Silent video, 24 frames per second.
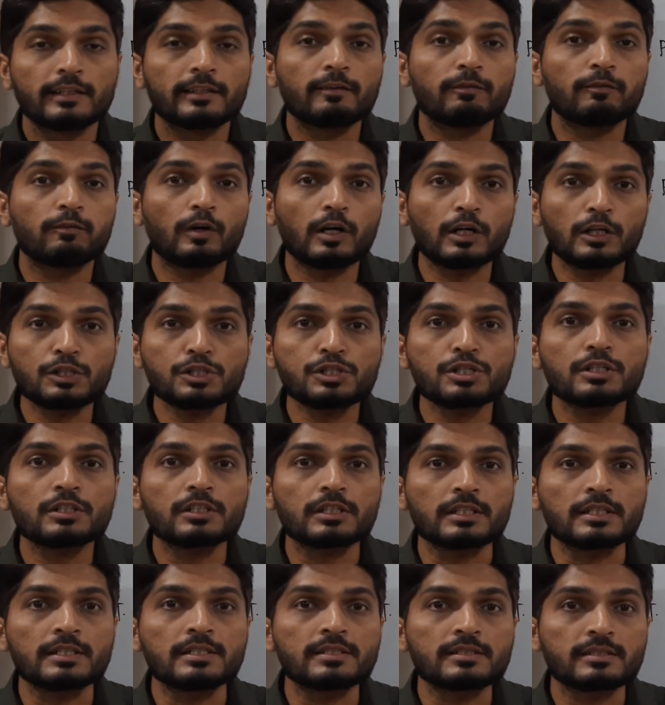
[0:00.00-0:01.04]
the
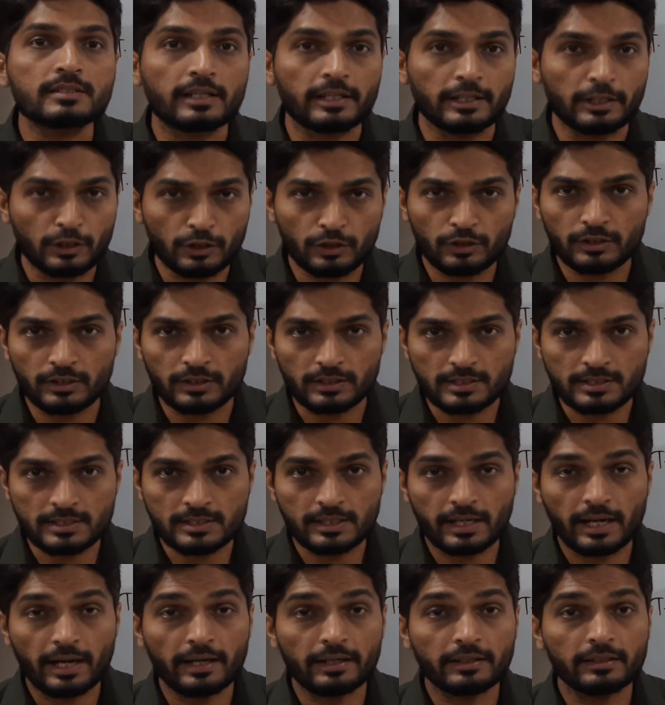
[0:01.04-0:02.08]
function is
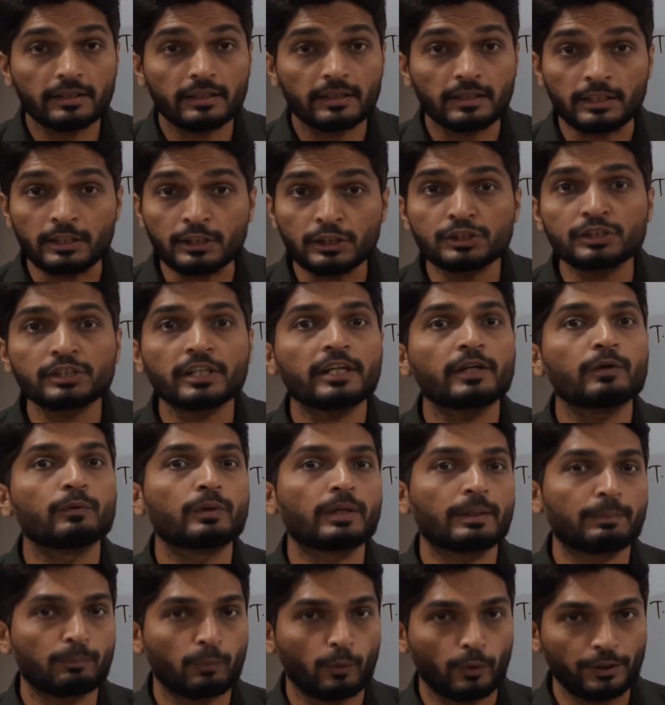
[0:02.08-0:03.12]
continuous at each and
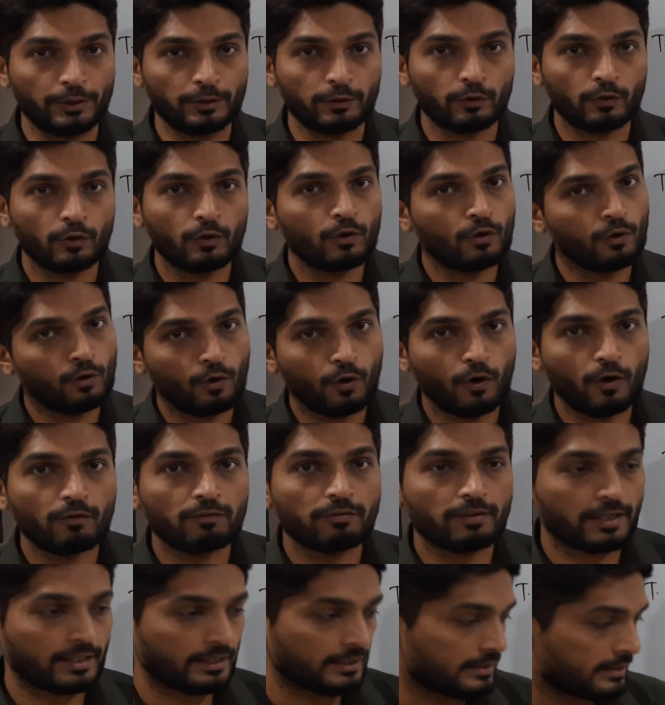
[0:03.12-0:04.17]
every point of
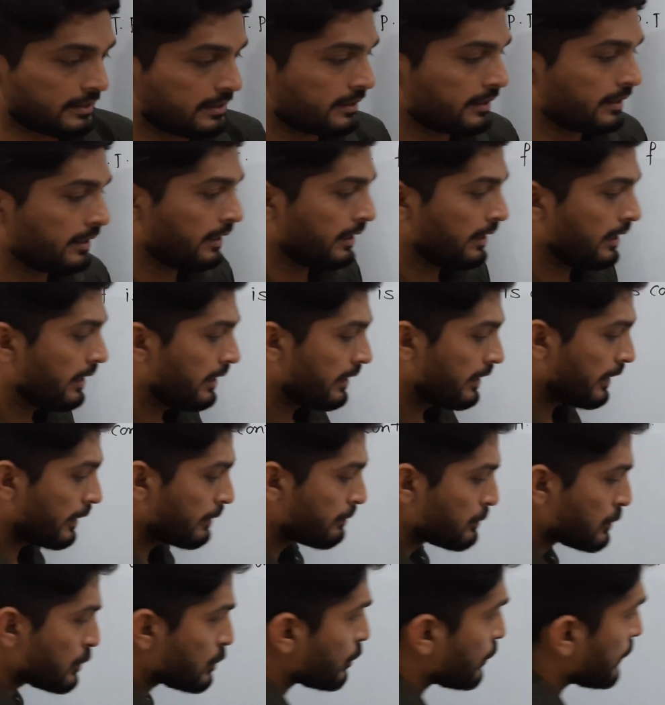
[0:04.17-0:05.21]
x. Let
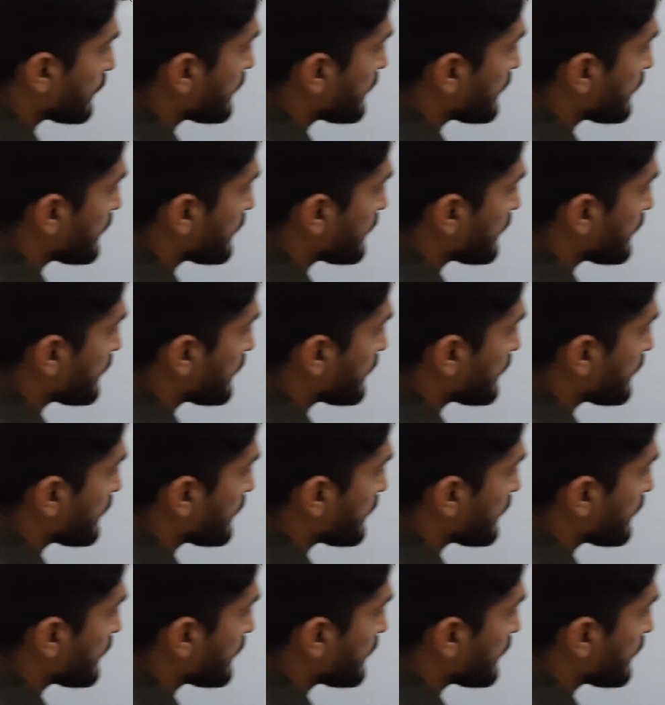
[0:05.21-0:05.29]
me show